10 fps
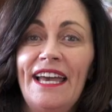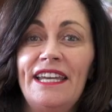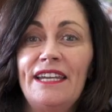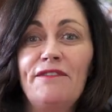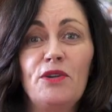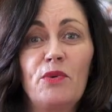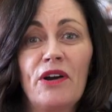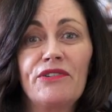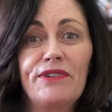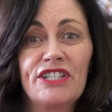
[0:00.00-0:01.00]
And if you
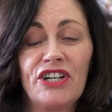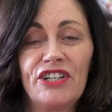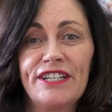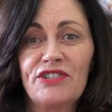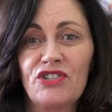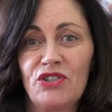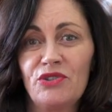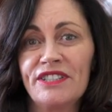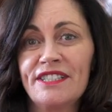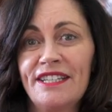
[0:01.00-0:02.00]
are a returning
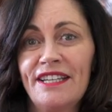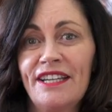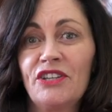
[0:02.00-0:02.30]
student,